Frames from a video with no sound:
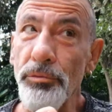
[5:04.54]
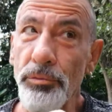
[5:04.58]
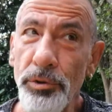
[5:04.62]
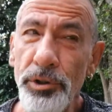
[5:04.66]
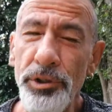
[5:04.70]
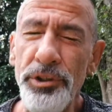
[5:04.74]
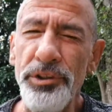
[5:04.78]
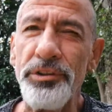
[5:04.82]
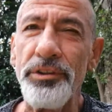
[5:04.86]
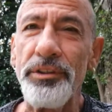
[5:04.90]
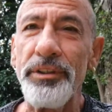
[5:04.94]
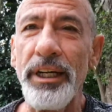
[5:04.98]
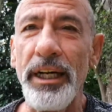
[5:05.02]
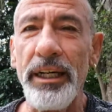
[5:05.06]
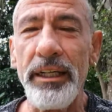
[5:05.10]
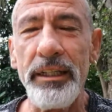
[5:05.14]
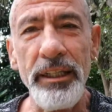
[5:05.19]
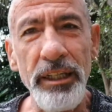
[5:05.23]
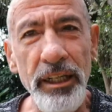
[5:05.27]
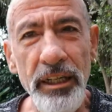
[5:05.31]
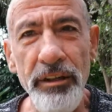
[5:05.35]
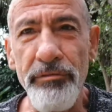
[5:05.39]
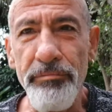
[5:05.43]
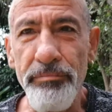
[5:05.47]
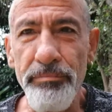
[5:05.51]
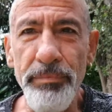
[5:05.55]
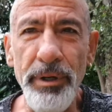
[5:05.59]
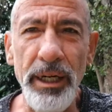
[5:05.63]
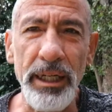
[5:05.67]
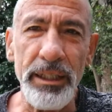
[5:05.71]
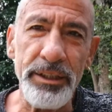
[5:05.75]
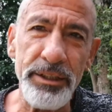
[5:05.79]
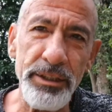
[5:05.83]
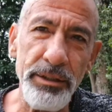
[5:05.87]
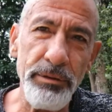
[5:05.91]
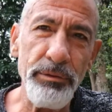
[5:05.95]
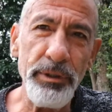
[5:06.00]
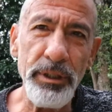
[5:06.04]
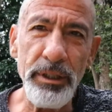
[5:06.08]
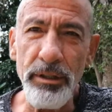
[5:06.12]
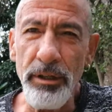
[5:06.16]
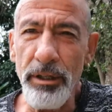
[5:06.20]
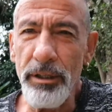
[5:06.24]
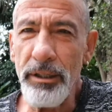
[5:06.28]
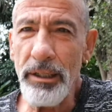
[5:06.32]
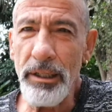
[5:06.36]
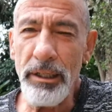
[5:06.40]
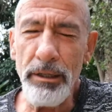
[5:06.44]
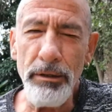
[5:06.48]
would do that if, but. So we've
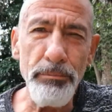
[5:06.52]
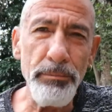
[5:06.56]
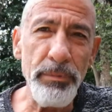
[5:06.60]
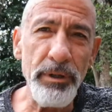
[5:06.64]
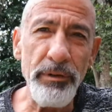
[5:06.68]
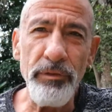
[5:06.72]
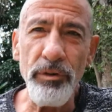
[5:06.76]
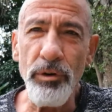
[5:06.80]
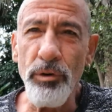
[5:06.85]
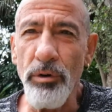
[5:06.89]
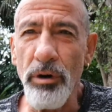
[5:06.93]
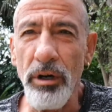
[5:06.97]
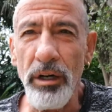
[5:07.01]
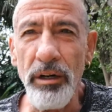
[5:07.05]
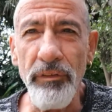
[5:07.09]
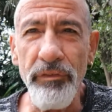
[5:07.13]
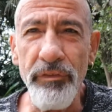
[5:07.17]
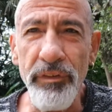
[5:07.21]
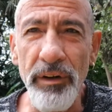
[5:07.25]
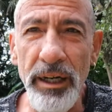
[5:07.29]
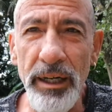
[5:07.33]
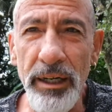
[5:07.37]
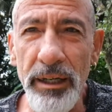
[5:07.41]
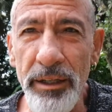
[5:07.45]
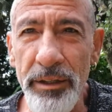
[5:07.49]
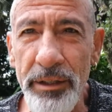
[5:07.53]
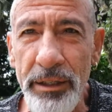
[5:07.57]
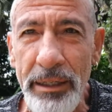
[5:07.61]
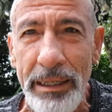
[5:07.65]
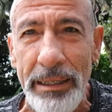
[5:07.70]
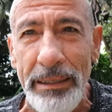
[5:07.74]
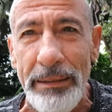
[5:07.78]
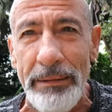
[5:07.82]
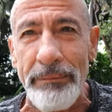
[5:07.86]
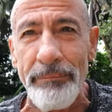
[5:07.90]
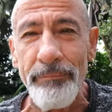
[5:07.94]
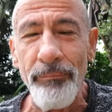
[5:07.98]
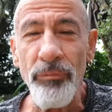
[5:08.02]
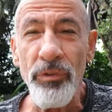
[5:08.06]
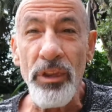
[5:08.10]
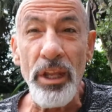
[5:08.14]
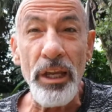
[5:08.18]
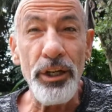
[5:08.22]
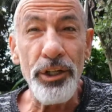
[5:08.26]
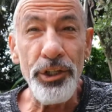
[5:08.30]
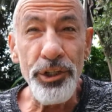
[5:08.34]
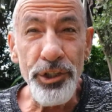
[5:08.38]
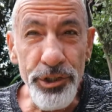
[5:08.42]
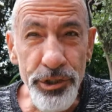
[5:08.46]
got a little bit of a qualifier there.
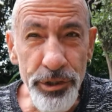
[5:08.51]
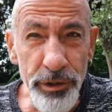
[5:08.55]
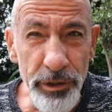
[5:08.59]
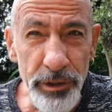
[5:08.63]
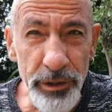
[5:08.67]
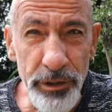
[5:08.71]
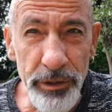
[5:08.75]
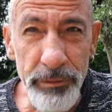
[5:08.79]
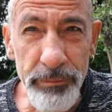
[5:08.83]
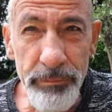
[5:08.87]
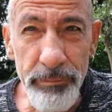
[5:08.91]
Should.